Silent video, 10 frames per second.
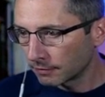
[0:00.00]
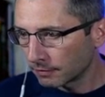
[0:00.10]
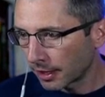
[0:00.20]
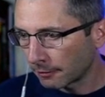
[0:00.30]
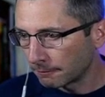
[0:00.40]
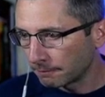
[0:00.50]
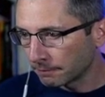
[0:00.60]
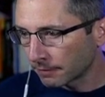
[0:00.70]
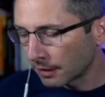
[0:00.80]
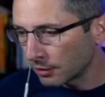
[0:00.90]
No,
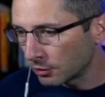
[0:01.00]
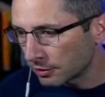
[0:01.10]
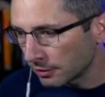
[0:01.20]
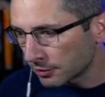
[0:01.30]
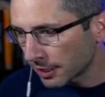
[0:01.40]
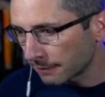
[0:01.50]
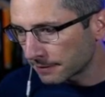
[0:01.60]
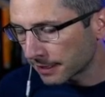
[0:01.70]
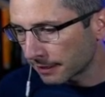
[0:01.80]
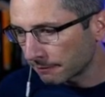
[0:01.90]
you
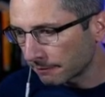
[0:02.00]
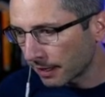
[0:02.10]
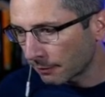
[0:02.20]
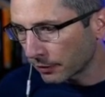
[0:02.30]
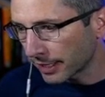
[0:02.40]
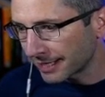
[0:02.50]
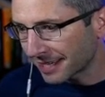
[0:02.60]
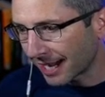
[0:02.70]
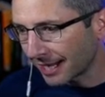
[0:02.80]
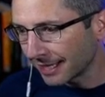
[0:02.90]
typed uppercase I.